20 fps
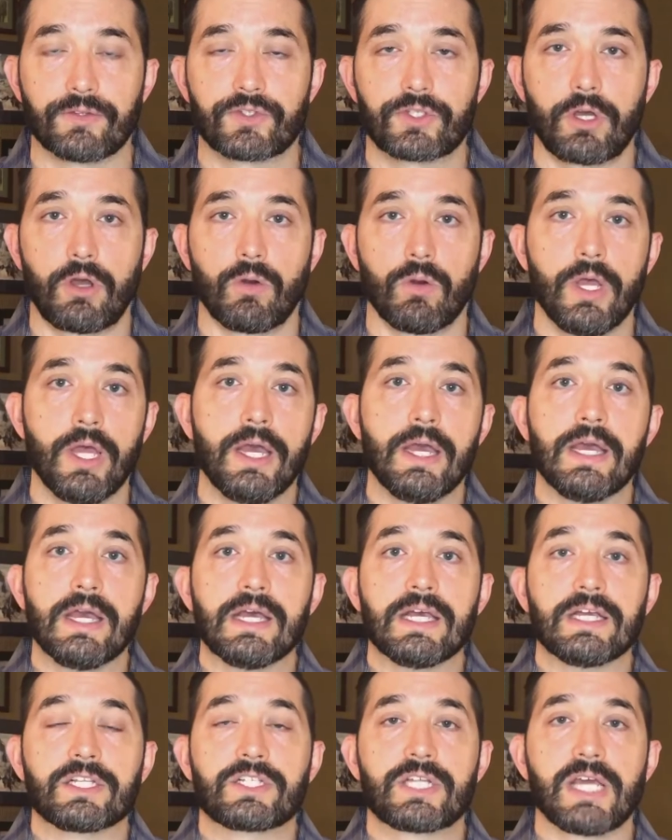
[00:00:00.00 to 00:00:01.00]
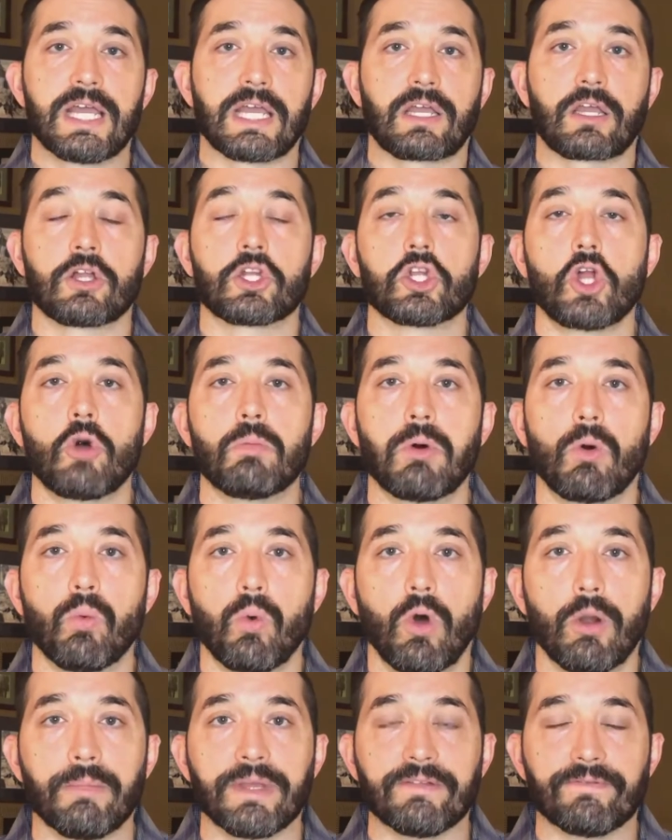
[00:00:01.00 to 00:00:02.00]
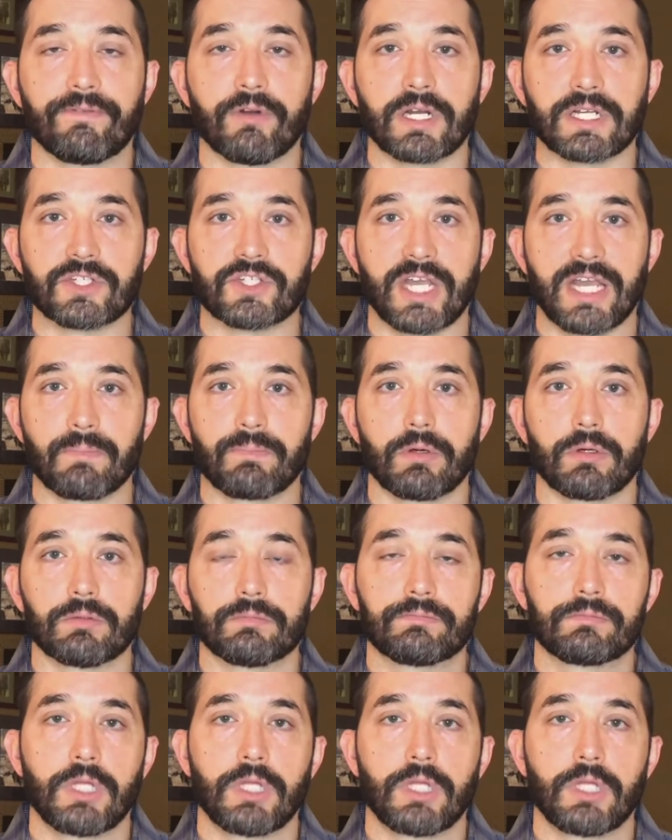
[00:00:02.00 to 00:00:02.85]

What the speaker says: So take global warming, for example.